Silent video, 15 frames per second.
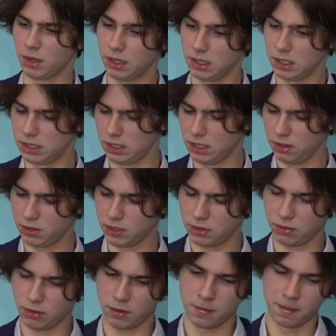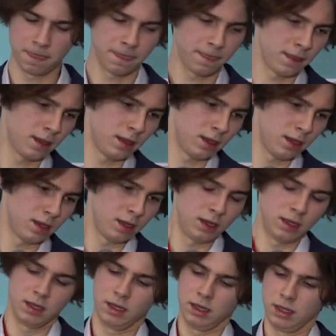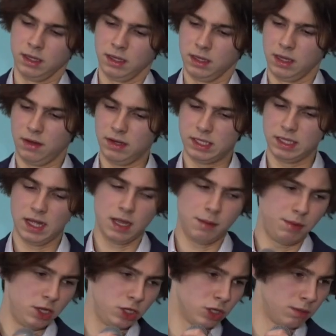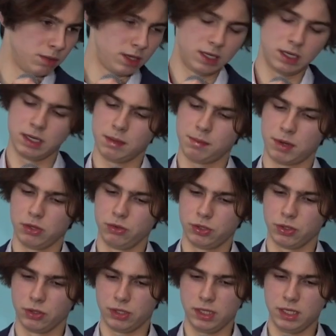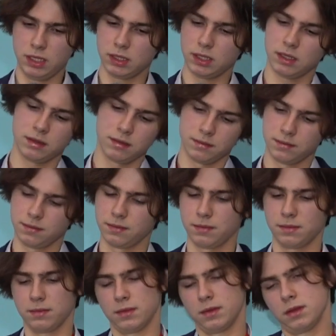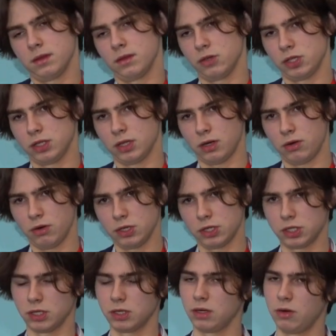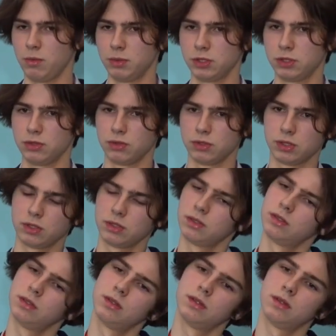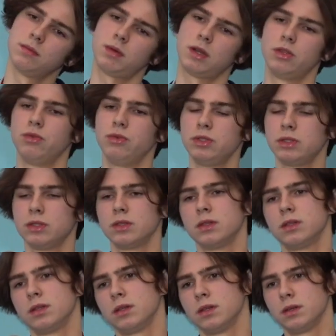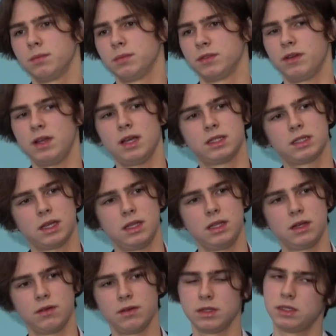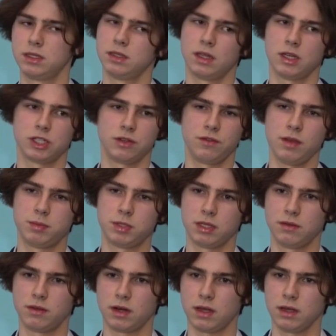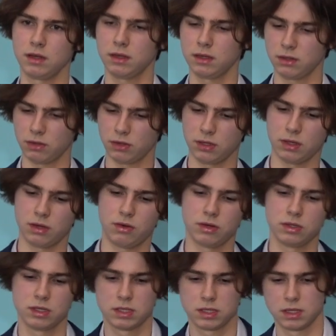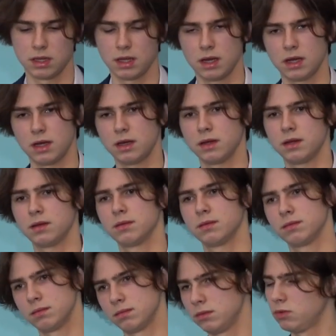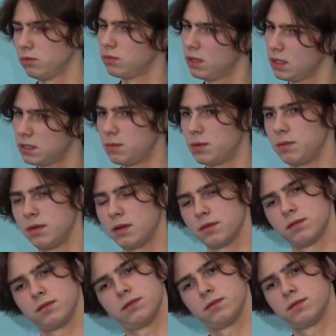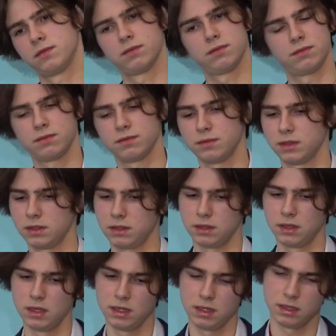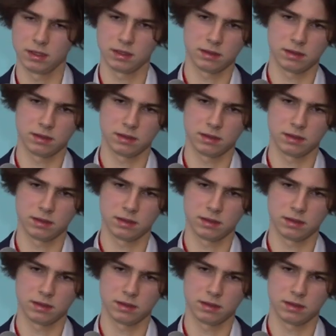work with the different threats already after hitting the market. Now let's pass to another product from NICT. A product from NICT. It is another open source product. It allows to scan our web servers